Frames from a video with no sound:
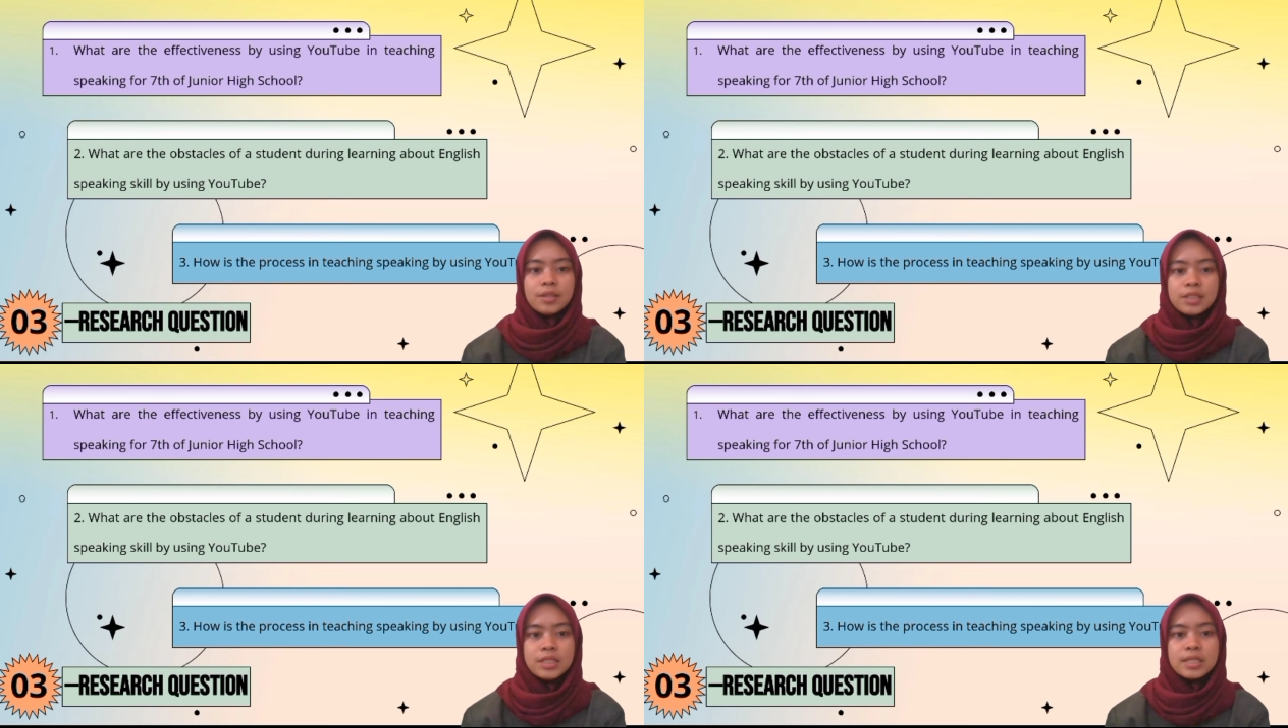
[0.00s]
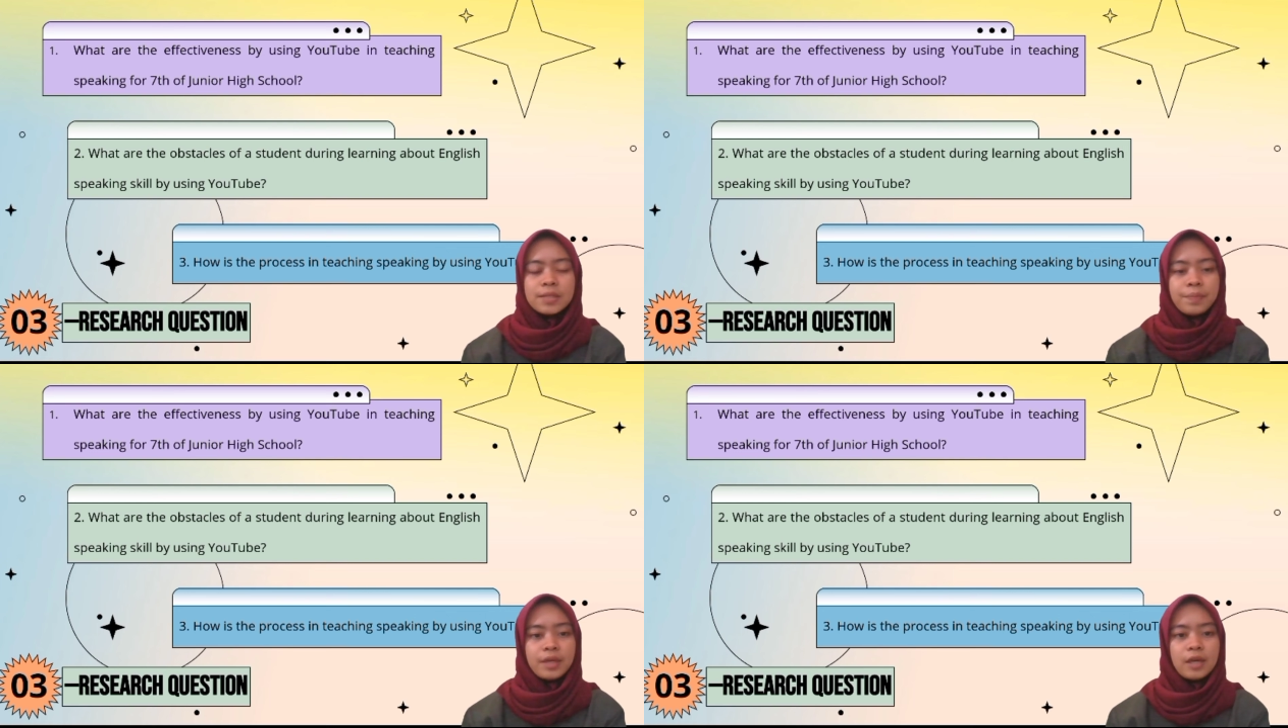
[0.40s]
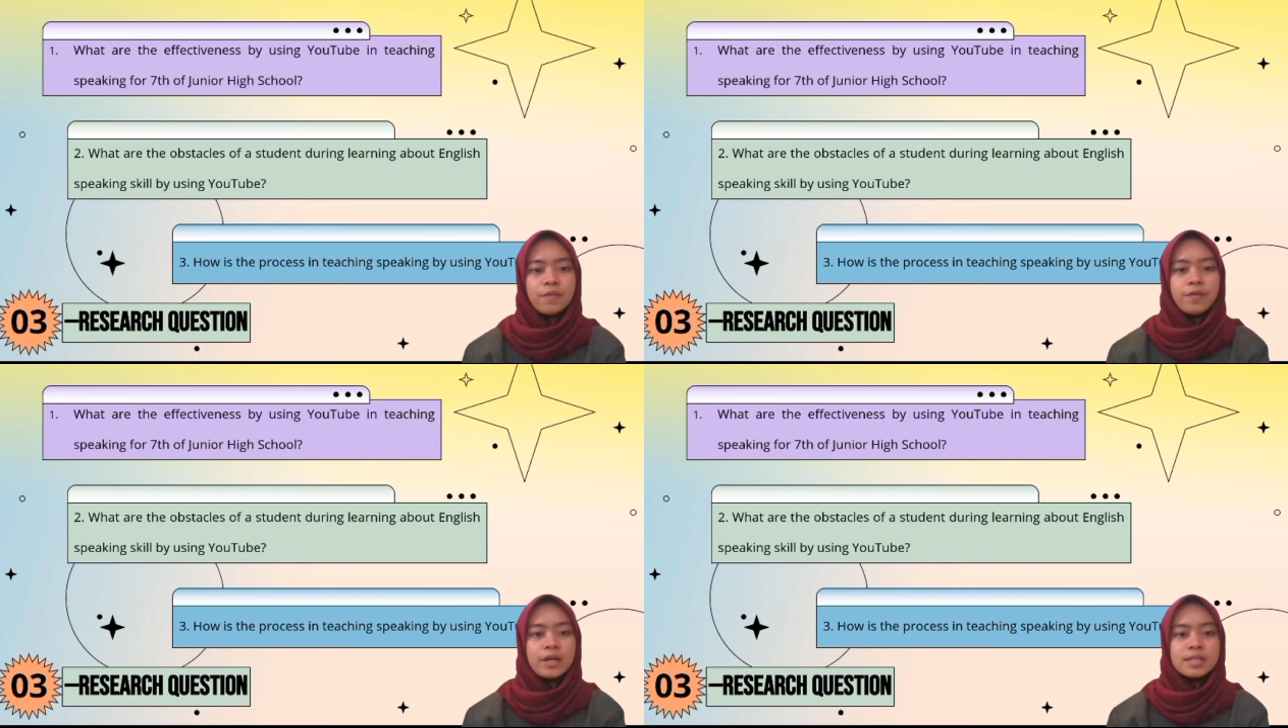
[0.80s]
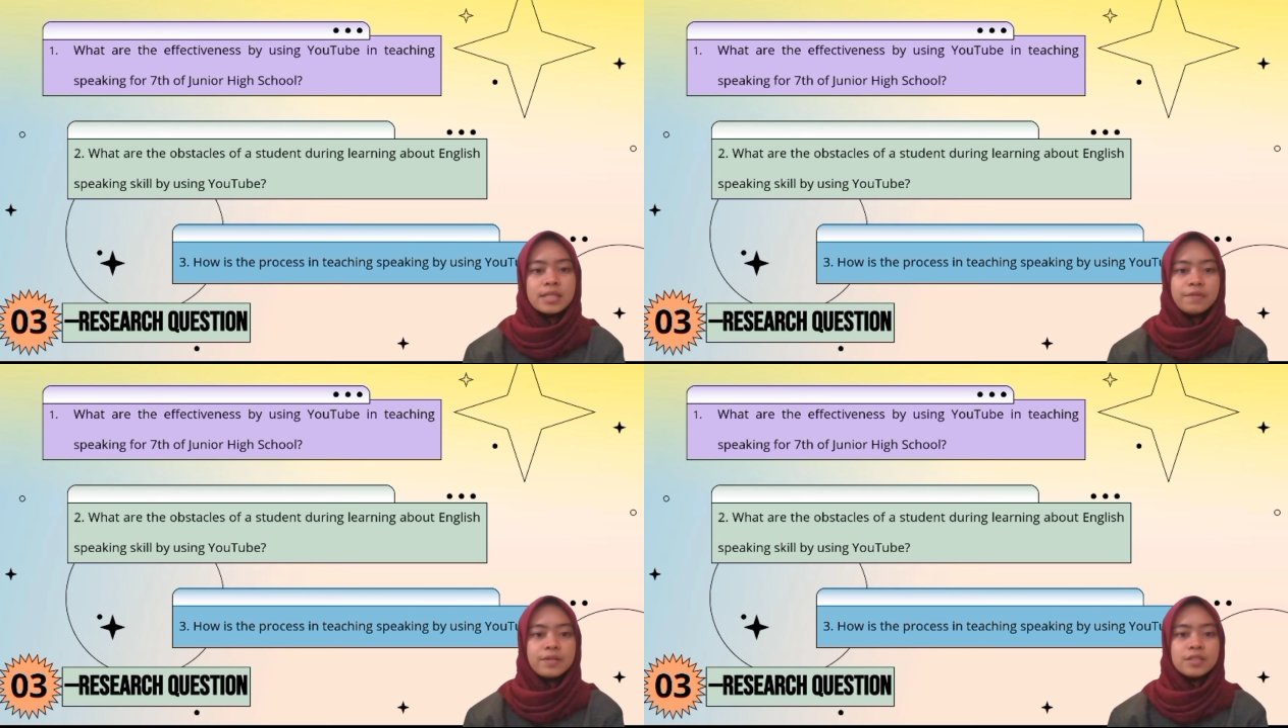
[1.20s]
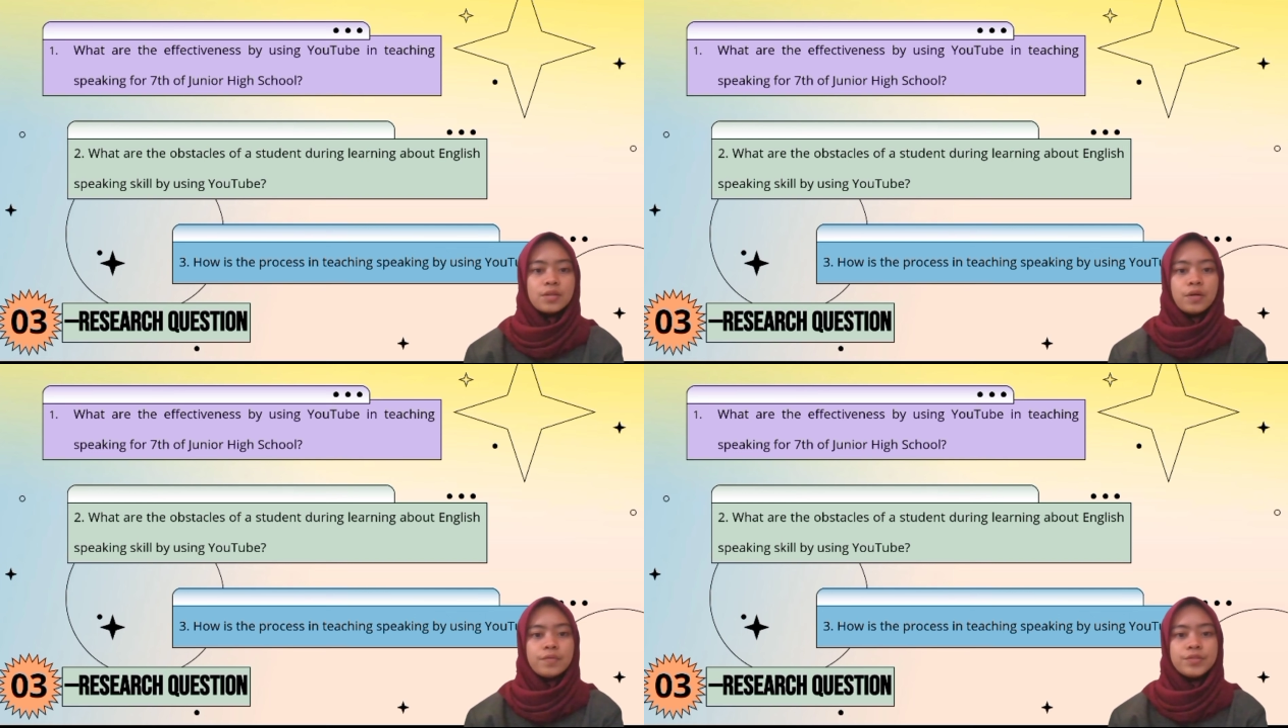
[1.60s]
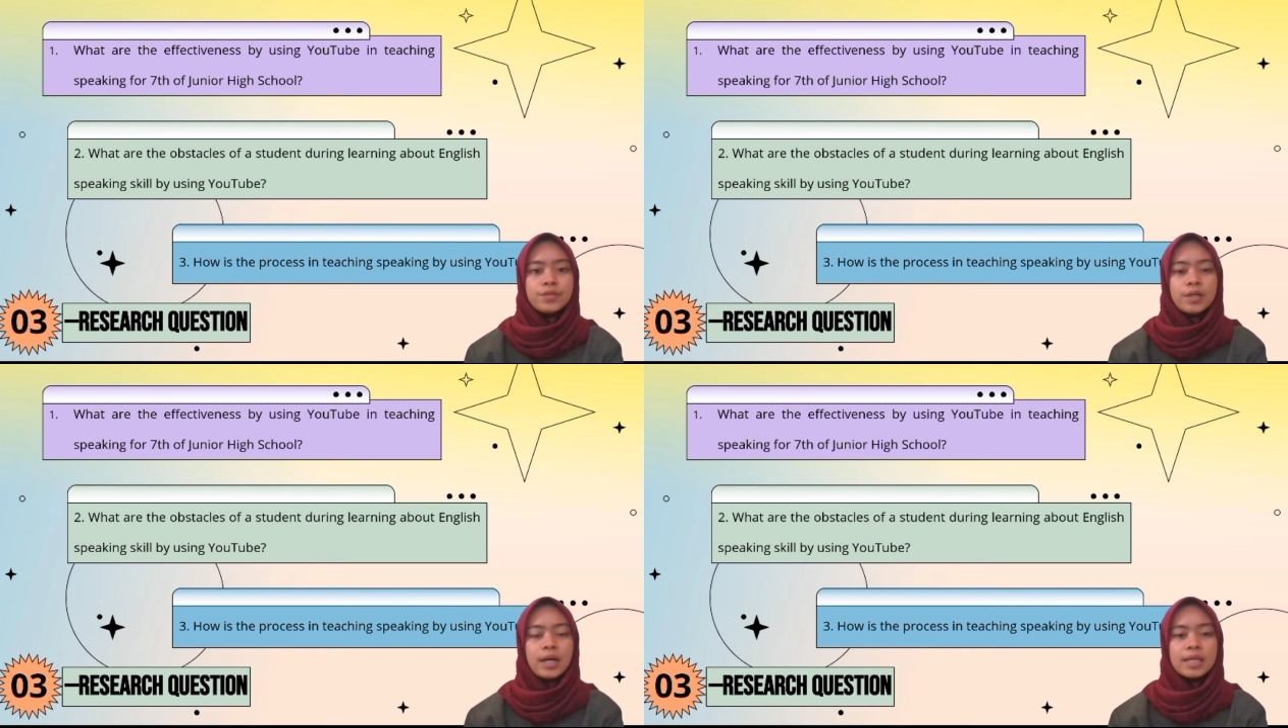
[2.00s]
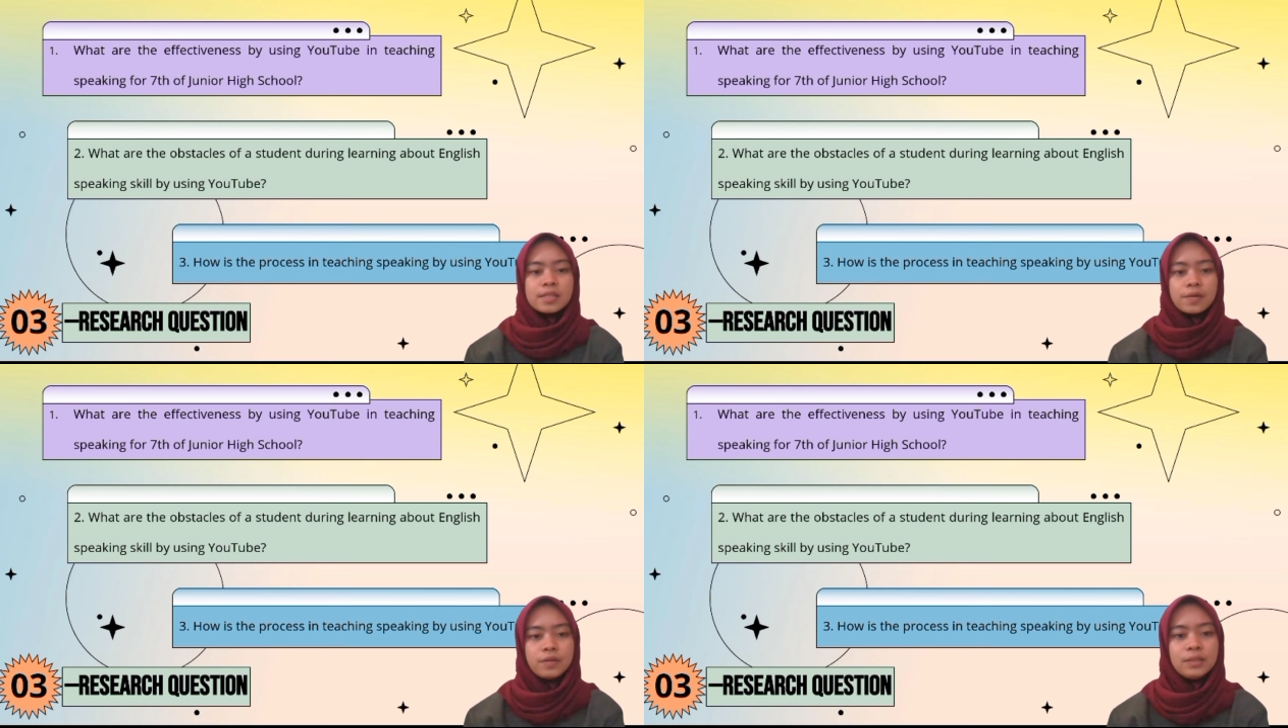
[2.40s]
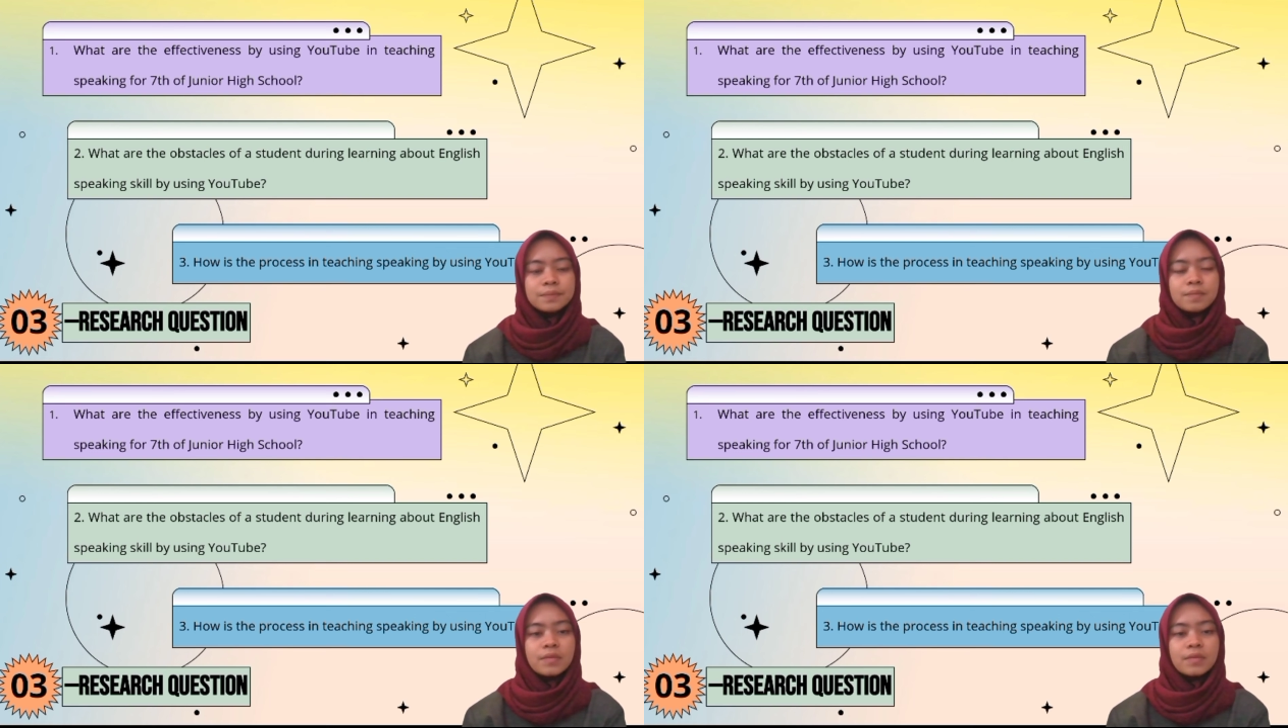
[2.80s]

teaching speaking for 7th of junior high school?